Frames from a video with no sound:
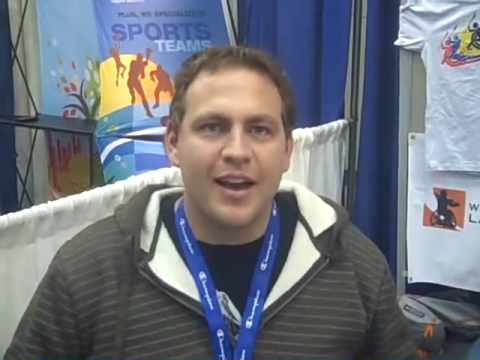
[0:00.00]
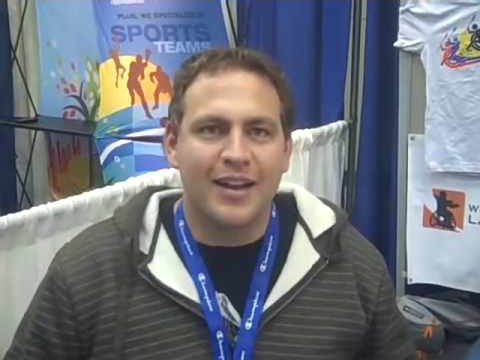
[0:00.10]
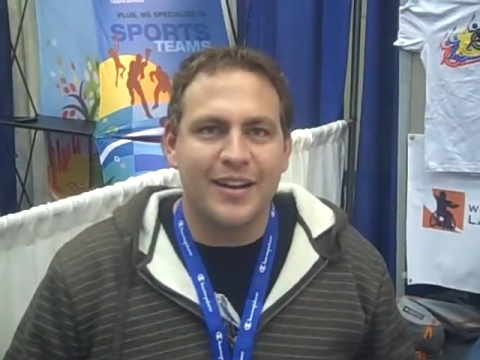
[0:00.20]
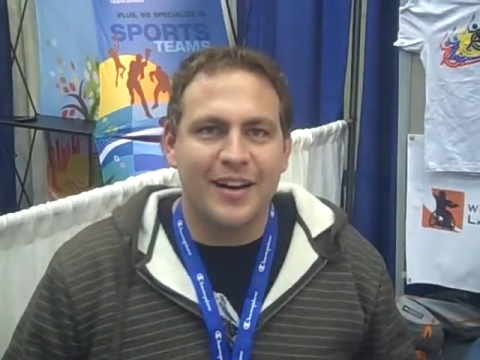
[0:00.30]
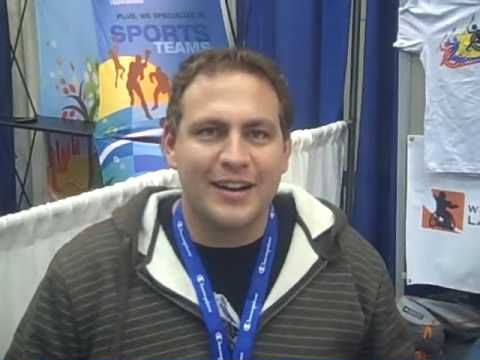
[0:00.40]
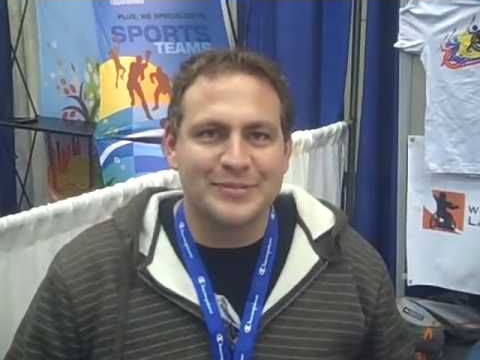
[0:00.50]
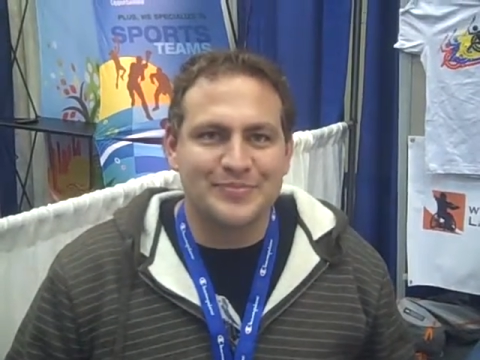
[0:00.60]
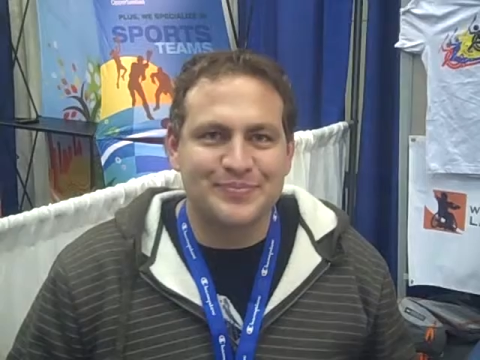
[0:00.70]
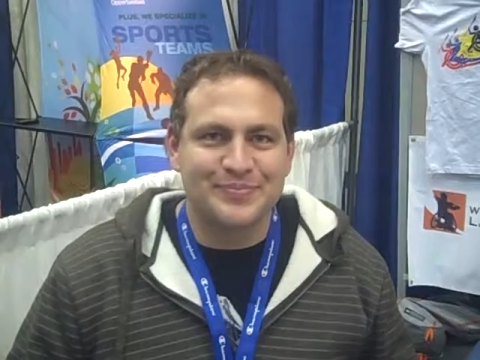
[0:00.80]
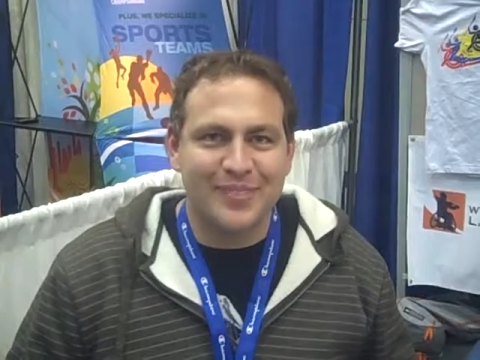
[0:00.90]
and uh,
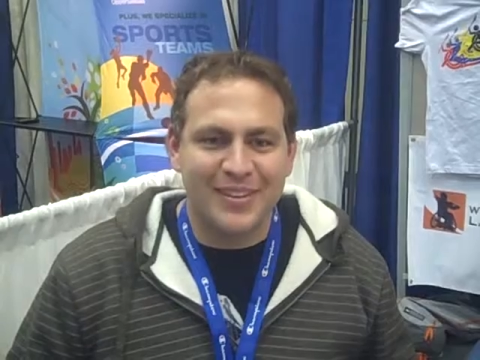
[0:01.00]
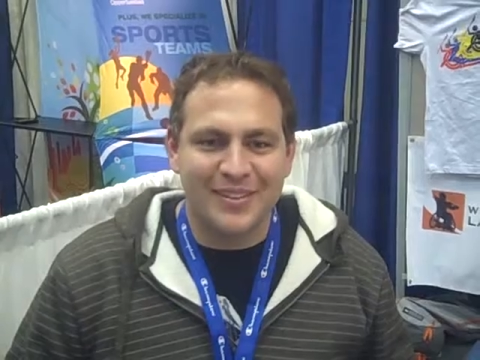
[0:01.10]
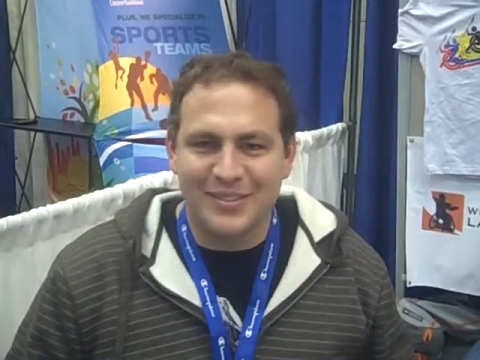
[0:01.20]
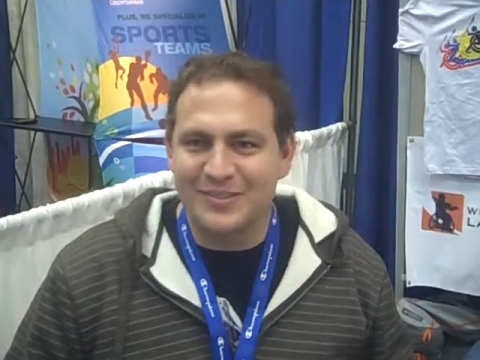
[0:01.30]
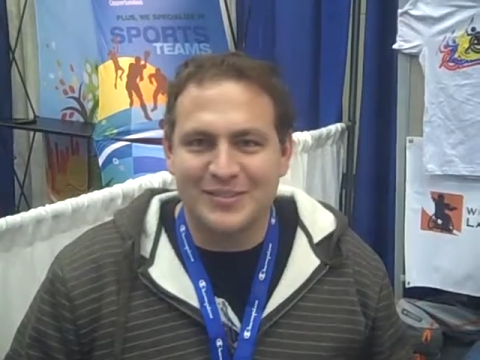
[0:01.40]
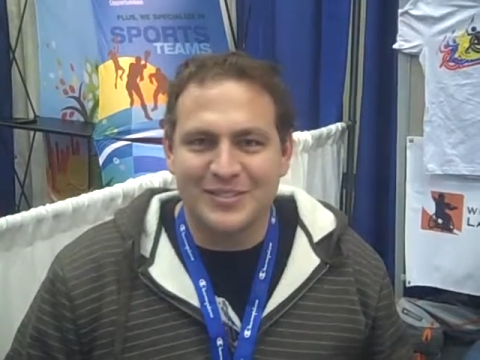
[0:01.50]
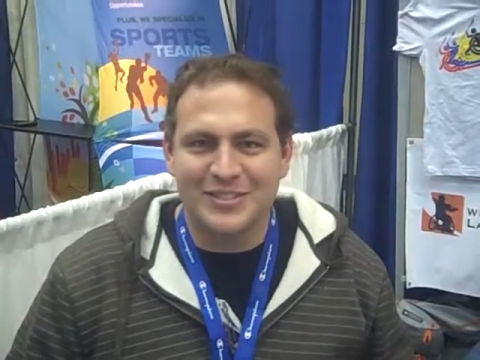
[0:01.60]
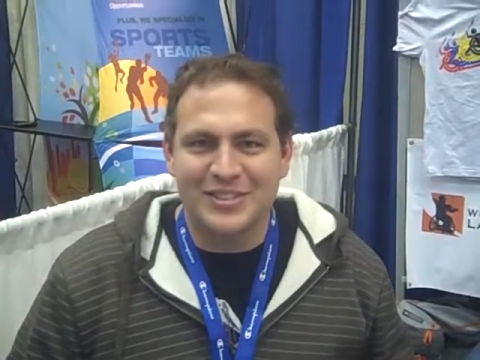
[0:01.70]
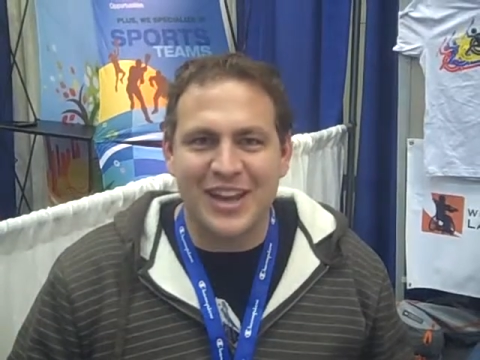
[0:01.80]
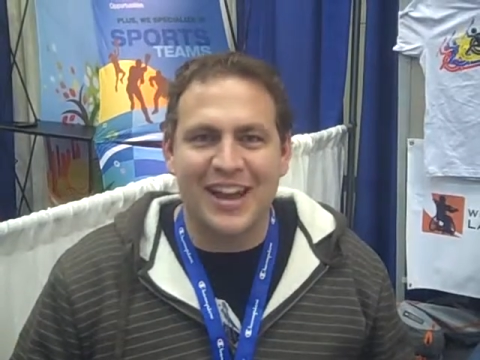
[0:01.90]

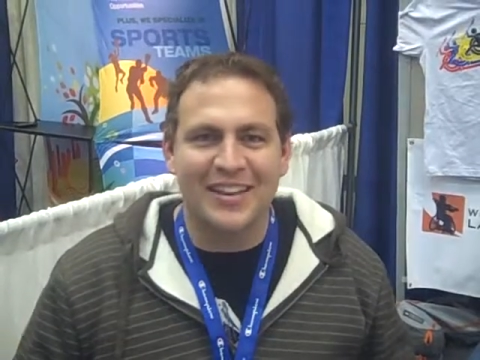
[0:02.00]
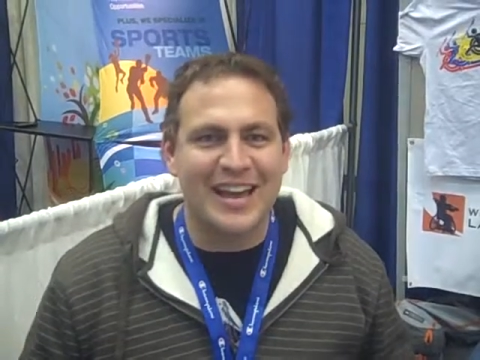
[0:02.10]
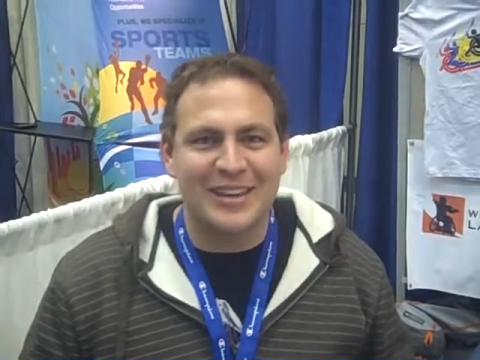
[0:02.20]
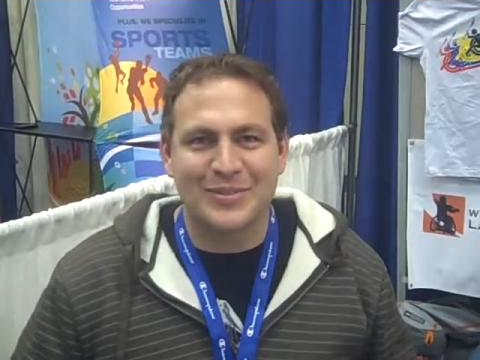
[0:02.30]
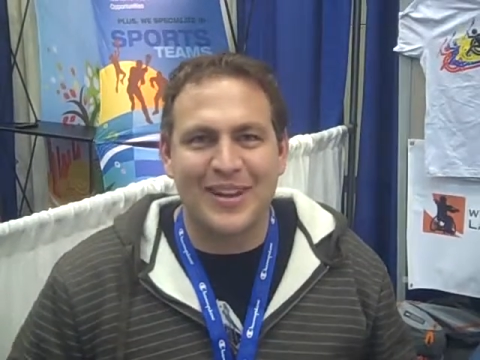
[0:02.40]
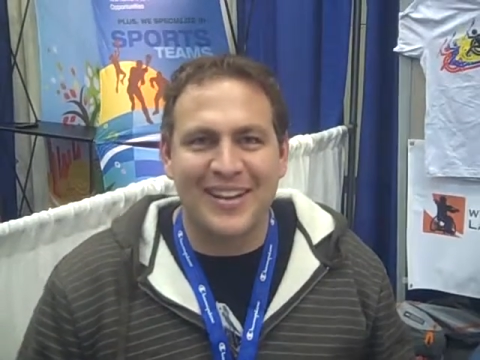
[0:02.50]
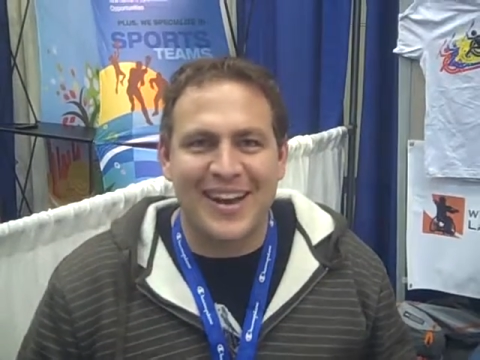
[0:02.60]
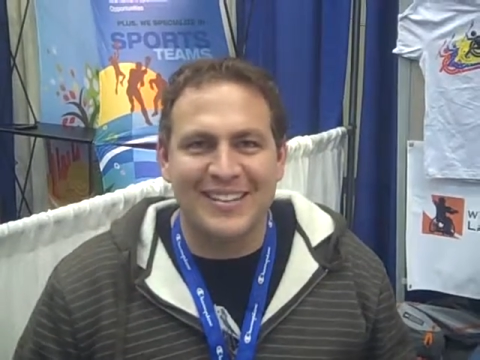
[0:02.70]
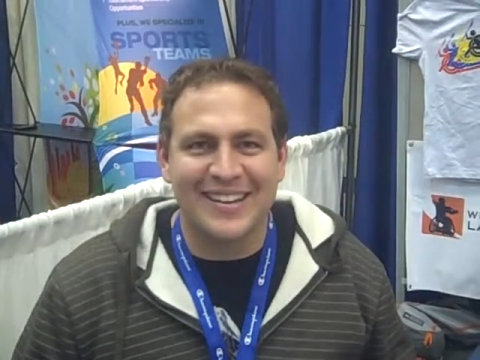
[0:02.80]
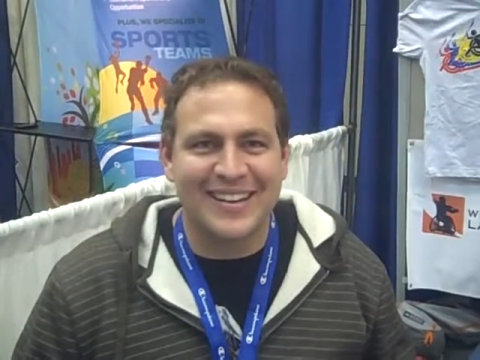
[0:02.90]
check out
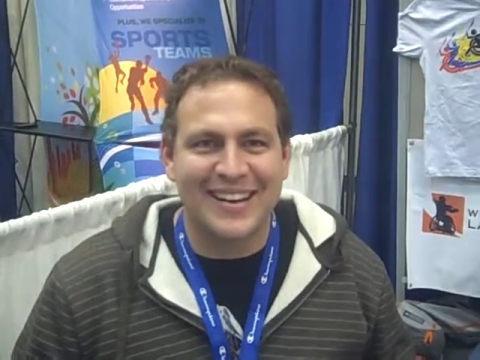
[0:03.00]
laxplayground.com.